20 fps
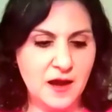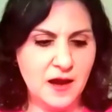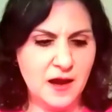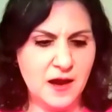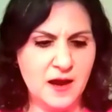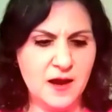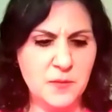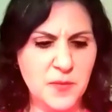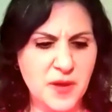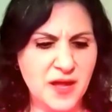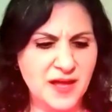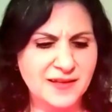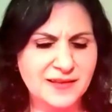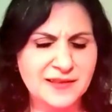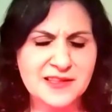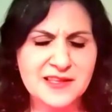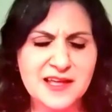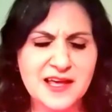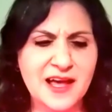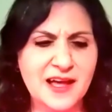And
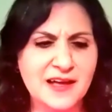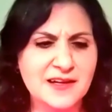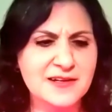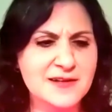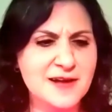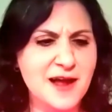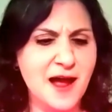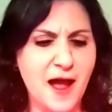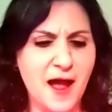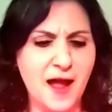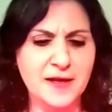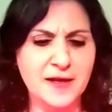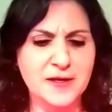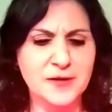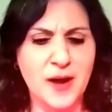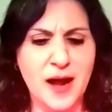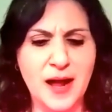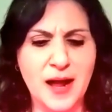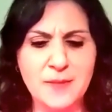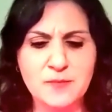you know,
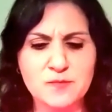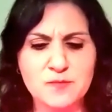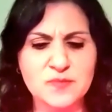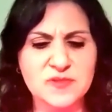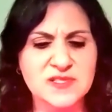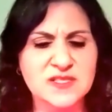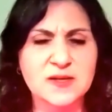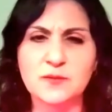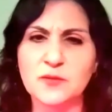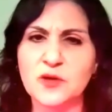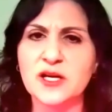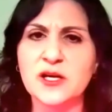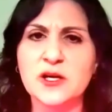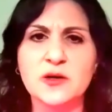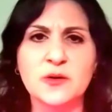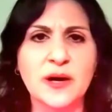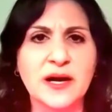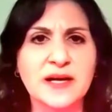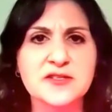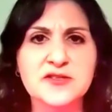I'm someone who
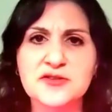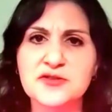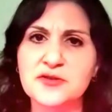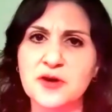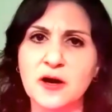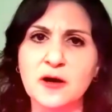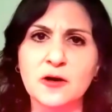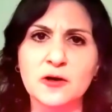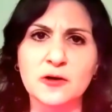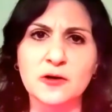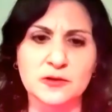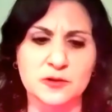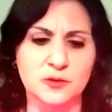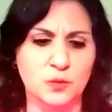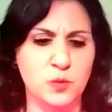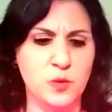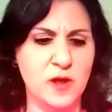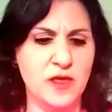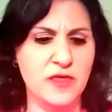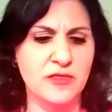has struggled
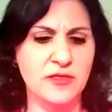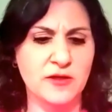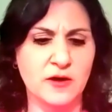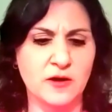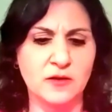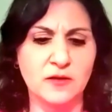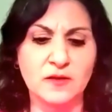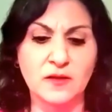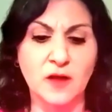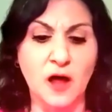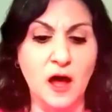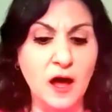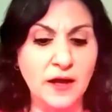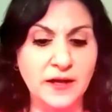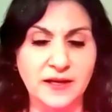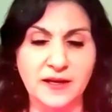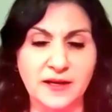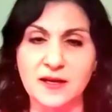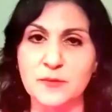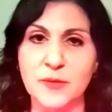with a lot
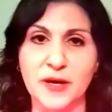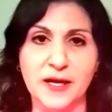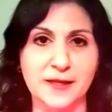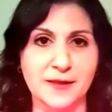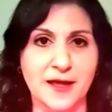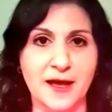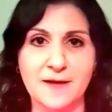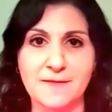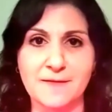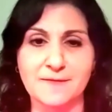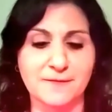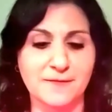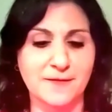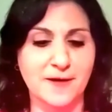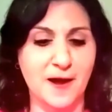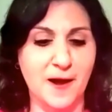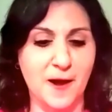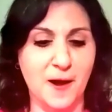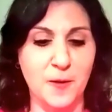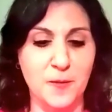in my
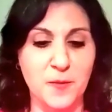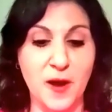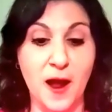life.